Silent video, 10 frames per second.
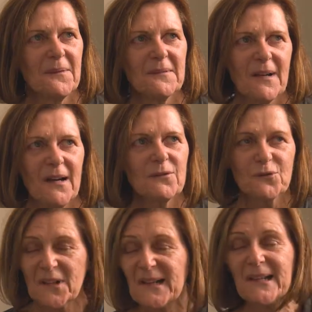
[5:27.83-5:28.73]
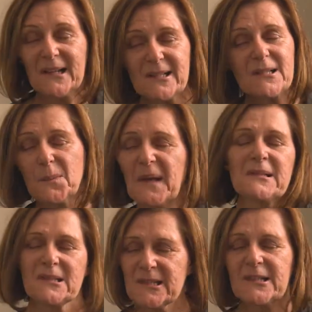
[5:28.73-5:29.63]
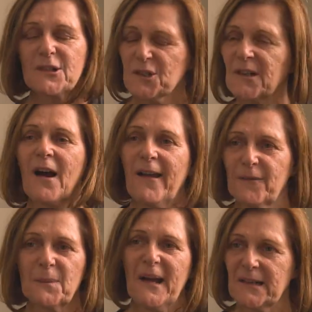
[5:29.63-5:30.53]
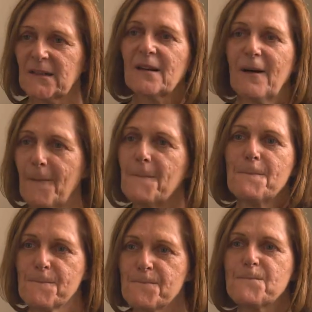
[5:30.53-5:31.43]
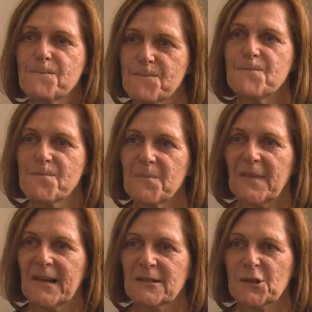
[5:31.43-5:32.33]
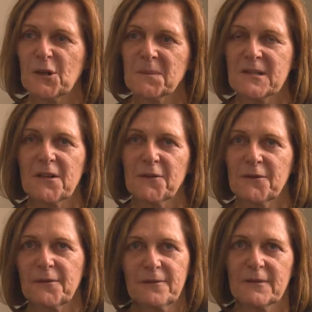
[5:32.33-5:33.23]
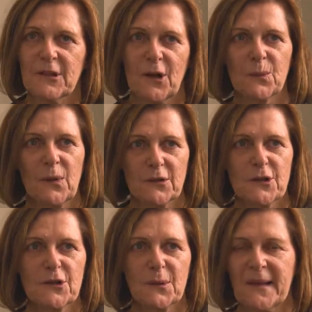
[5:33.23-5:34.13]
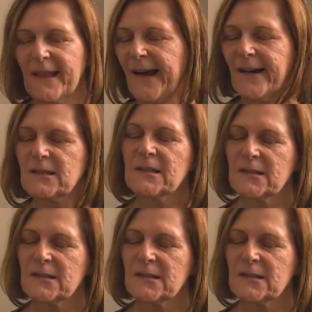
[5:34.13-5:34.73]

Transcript: It really is the best decision I have made in terms of, what to do with the house.